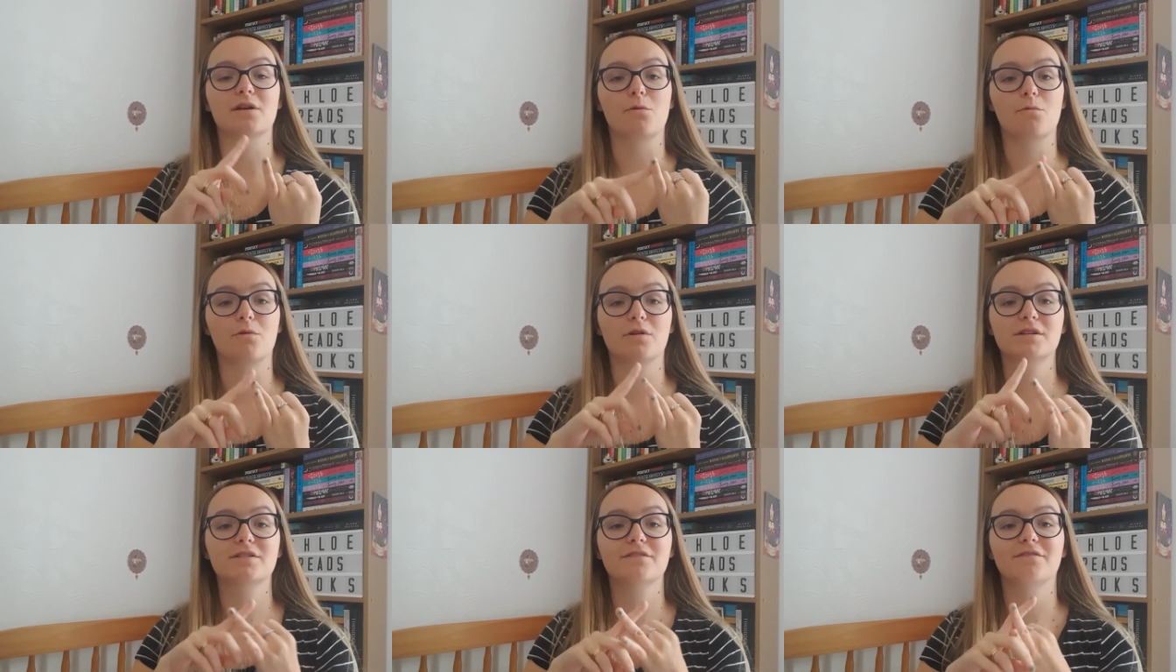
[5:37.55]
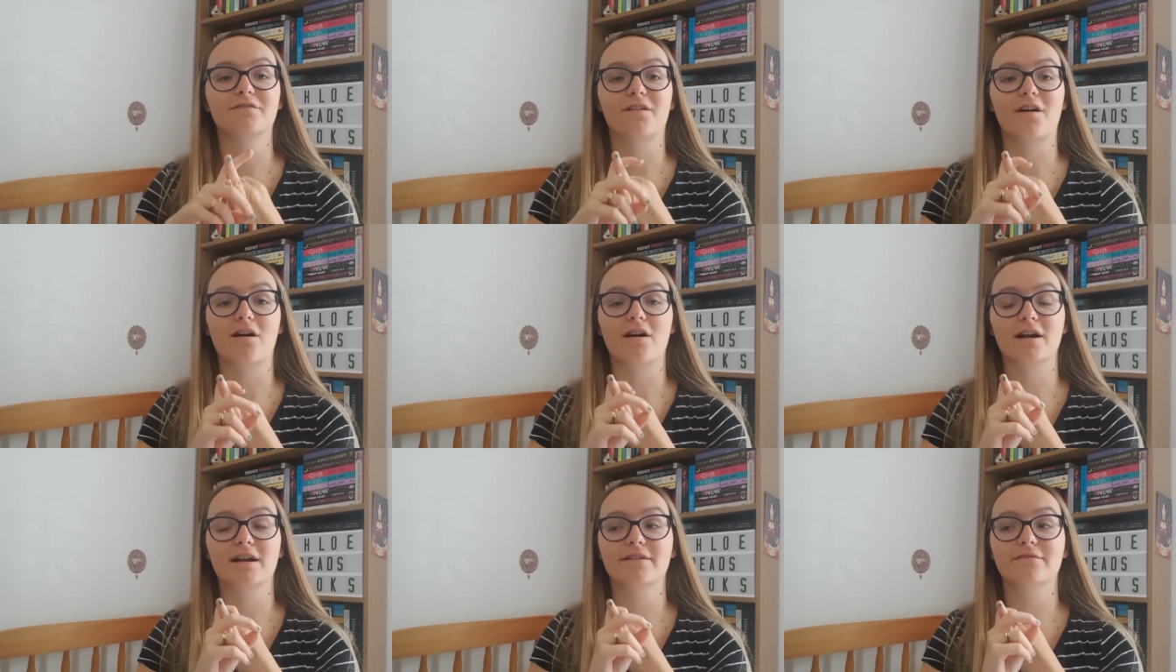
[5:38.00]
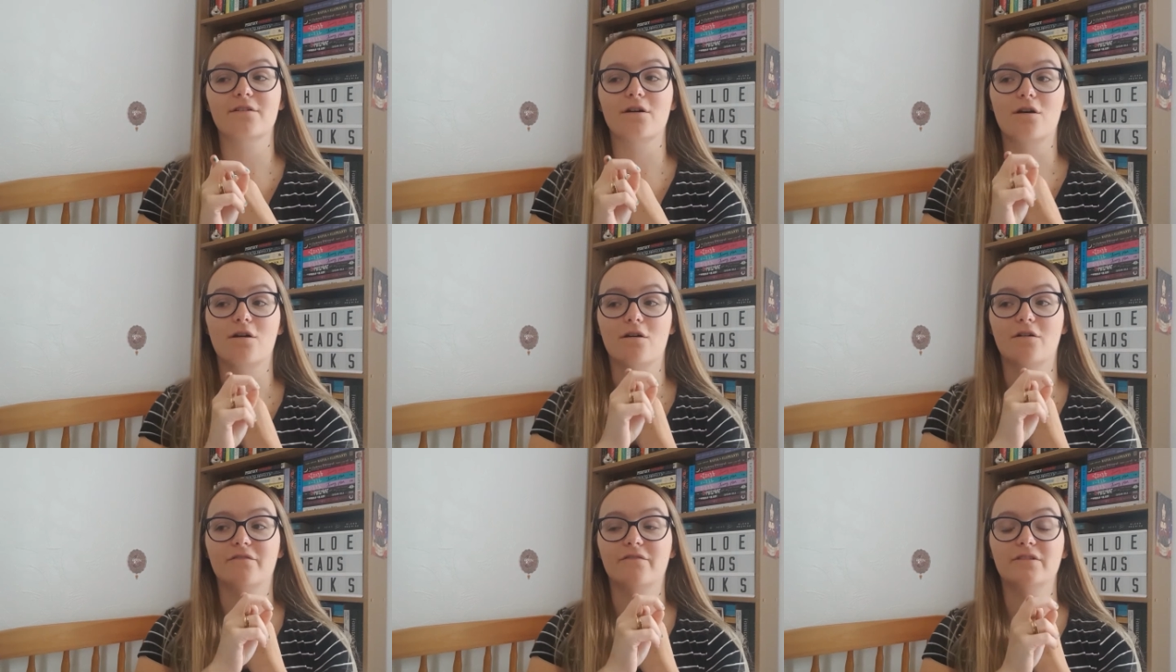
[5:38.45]
one to five
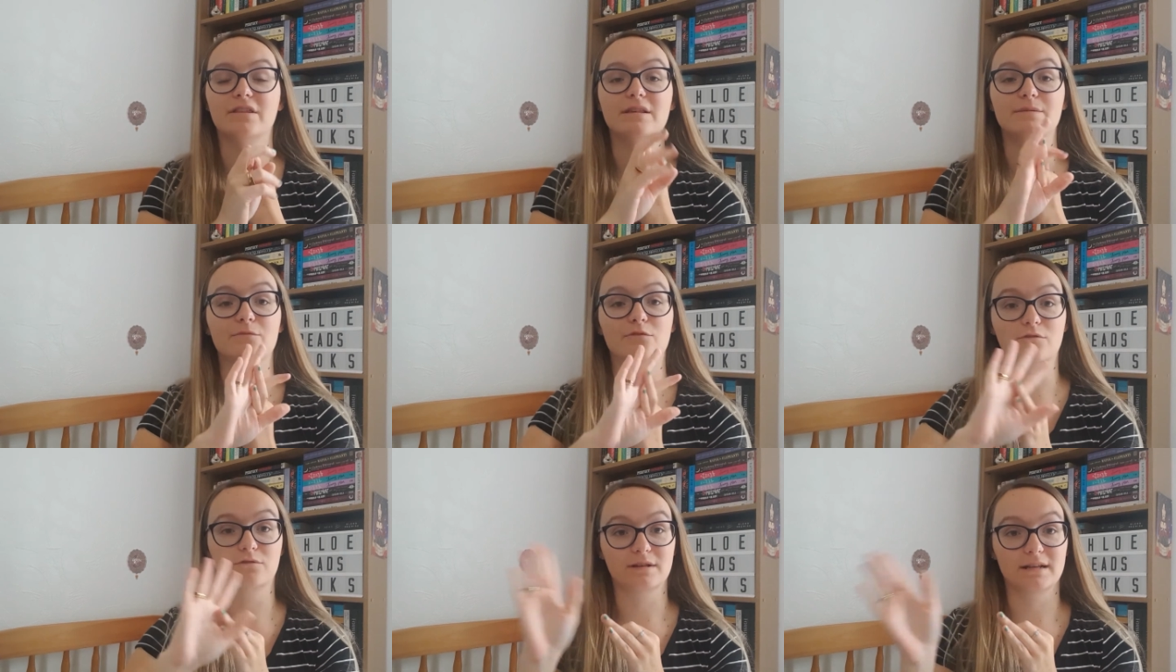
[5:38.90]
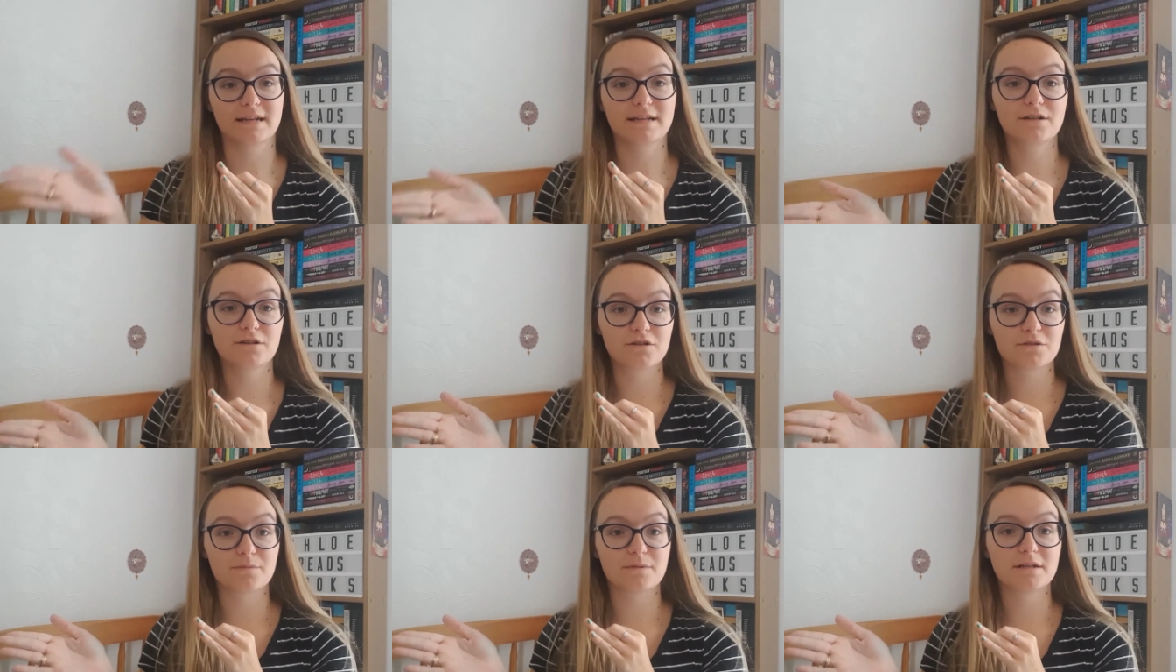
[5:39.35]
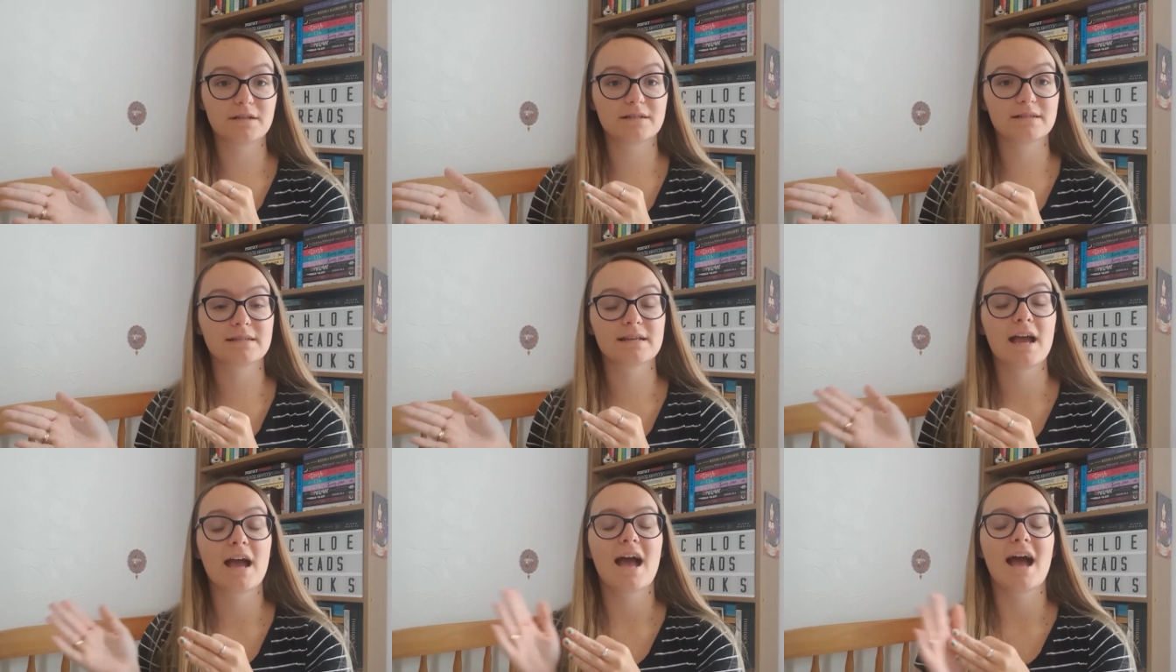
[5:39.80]
of The Mortal Instruments,